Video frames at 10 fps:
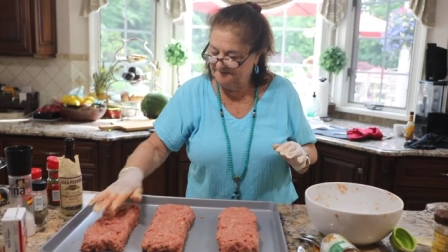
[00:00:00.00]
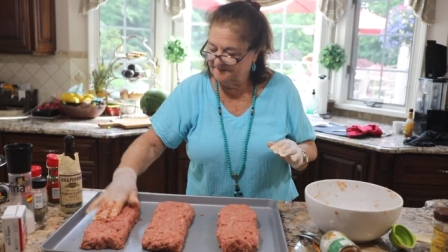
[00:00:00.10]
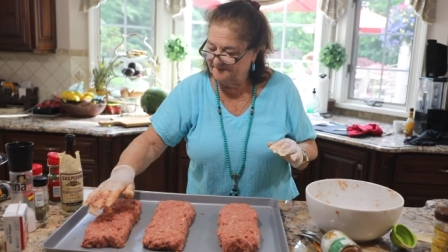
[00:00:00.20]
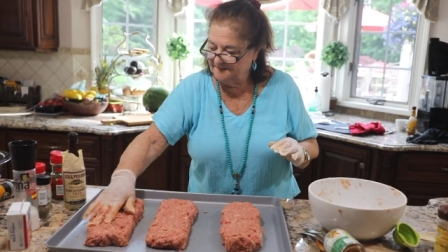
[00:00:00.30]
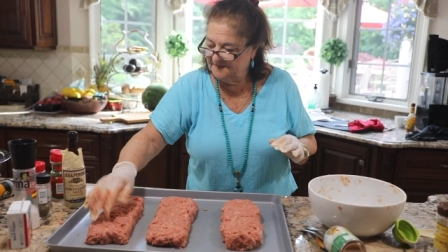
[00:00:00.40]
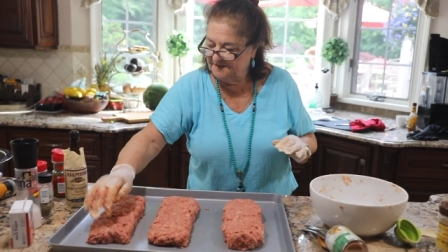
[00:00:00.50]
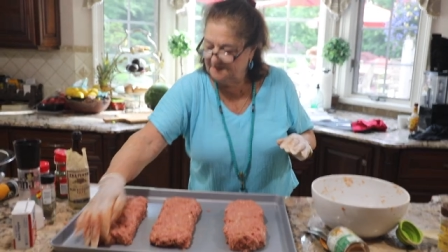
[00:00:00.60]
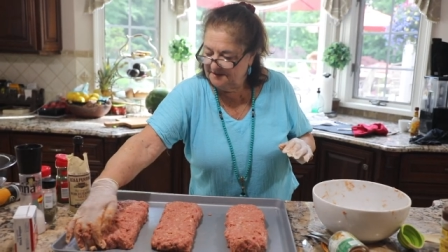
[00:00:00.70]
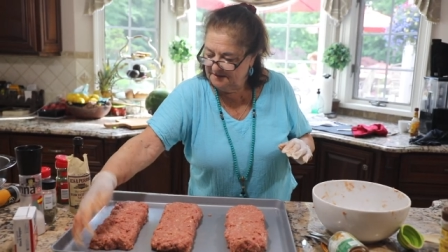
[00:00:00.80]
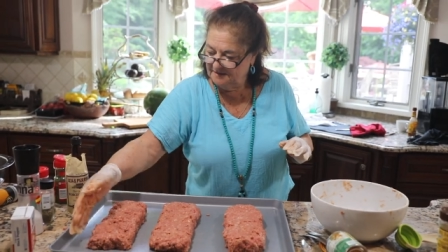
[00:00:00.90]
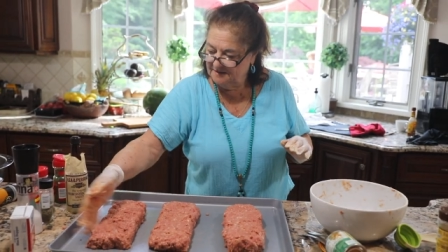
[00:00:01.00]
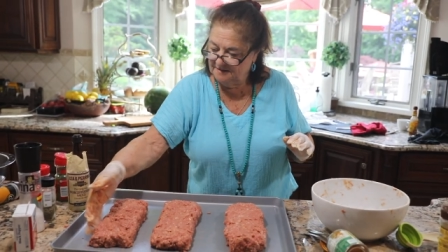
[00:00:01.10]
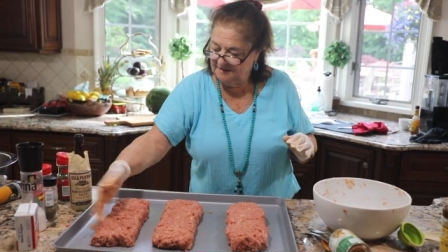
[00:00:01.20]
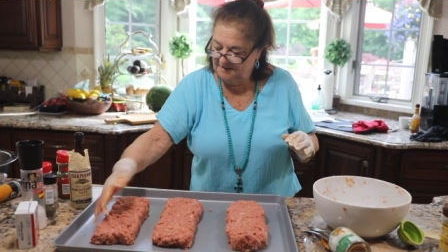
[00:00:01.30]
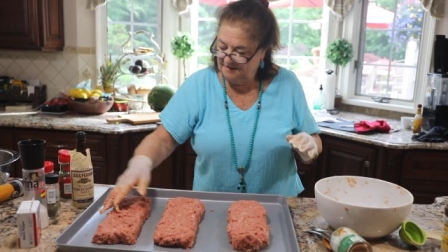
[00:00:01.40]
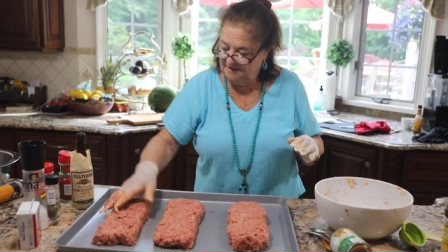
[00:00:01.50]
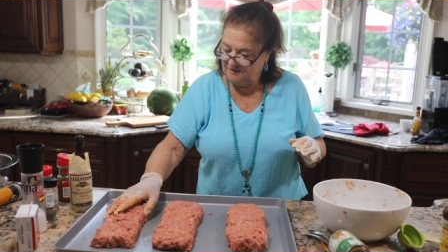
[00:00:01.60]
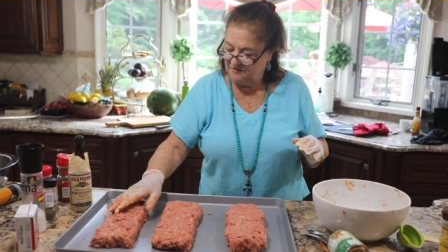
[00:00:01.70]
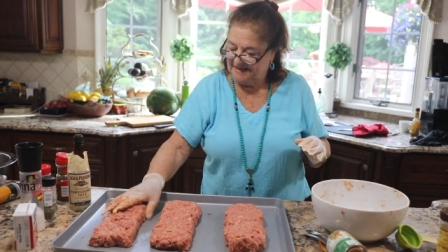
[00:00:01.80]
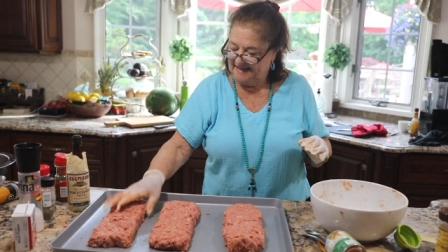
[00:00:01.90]
The secret ingredients.
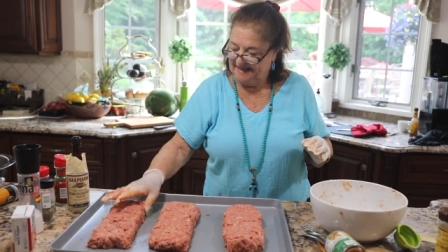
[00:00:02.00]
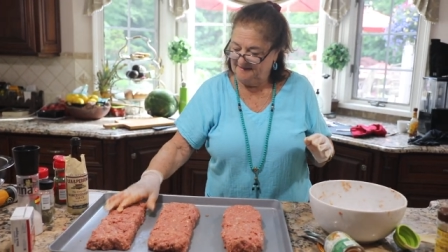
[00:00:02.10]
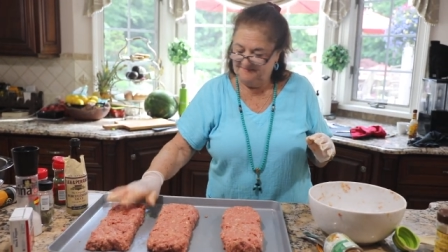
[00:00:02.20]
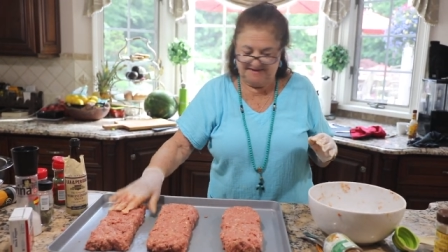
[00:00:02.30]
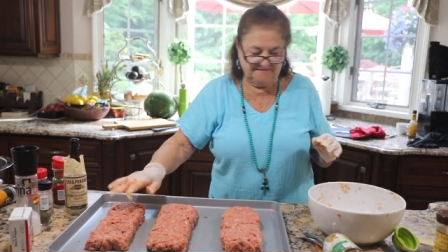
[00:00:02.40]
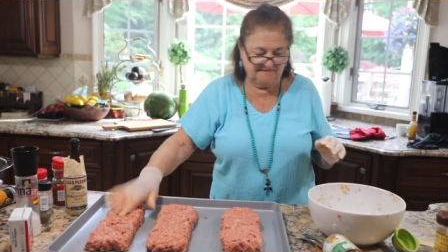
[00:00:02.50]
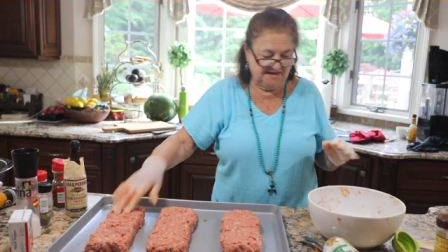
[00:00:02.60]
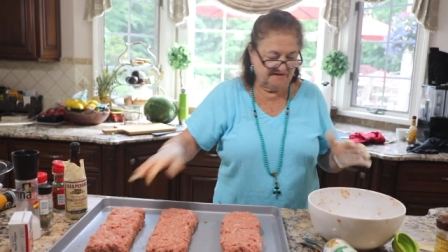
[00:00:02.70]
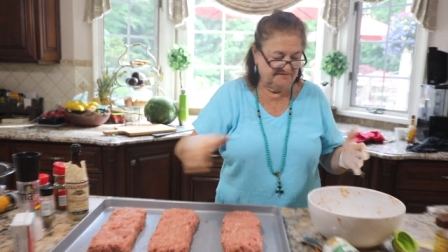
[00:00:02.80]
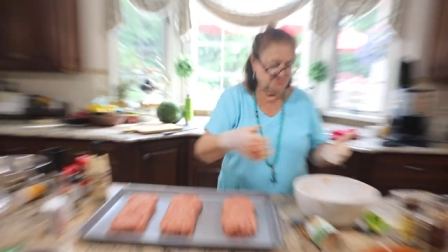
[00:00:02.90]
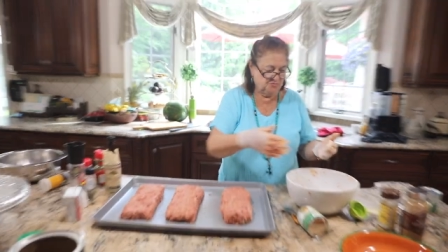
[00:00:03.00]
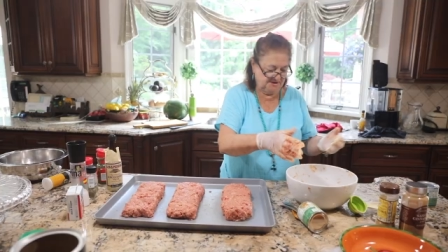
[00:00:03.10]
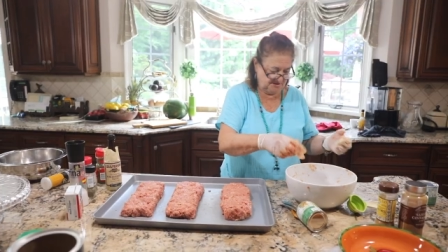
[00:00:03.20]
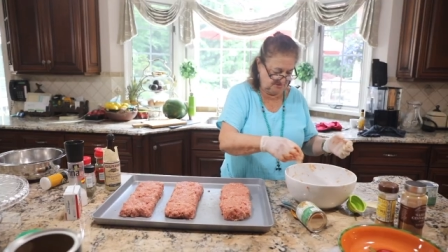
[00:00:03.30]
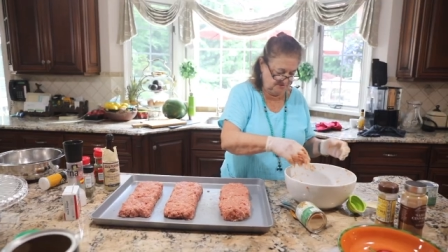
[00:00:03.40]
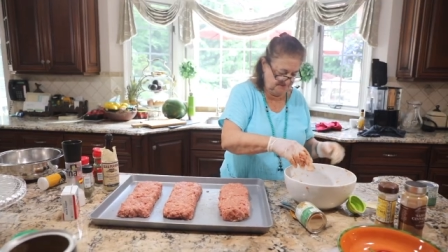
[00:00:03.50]
Okay, in the oven we go.